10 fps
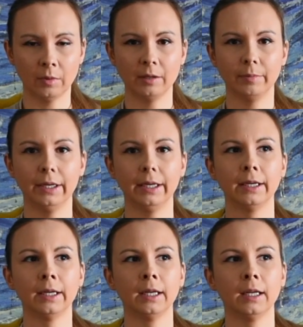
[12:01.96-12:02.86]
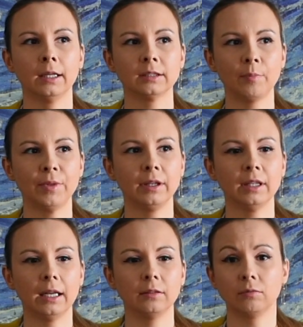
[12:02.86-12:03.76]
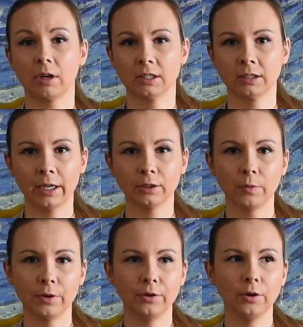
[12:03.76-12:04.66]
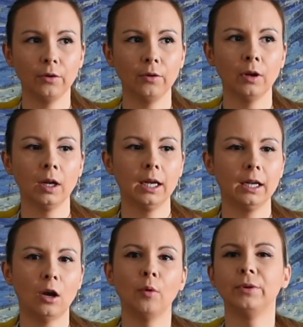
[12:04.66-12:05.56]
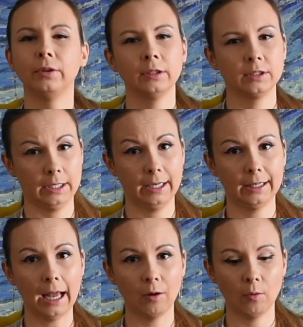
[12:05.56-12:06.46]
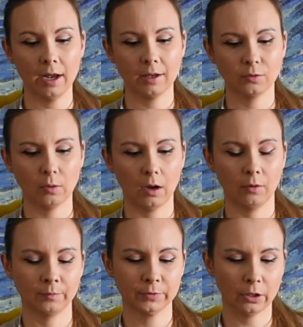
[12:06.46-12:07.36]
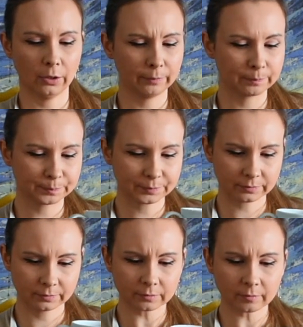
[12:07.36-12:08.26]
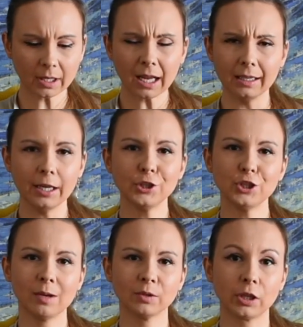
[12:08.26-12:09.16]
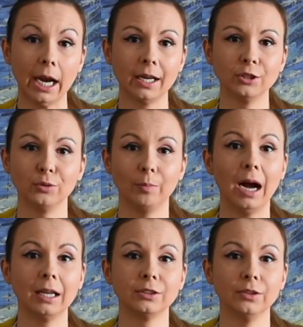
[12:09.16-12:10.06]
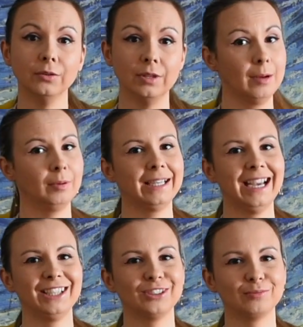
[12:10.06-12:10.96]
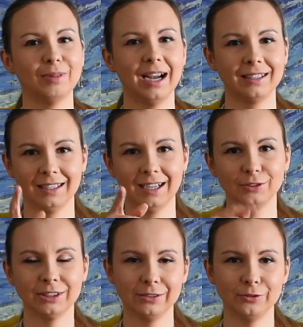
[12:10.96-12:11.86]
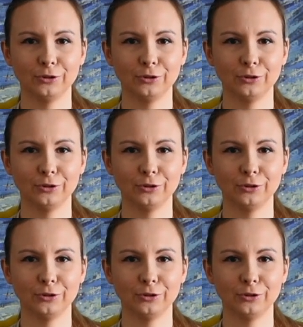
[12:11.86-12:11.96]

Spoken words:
might be something that resonates with you, and hope you can see it that way as well. So let's jump straight into part 2, the application part. I'll see you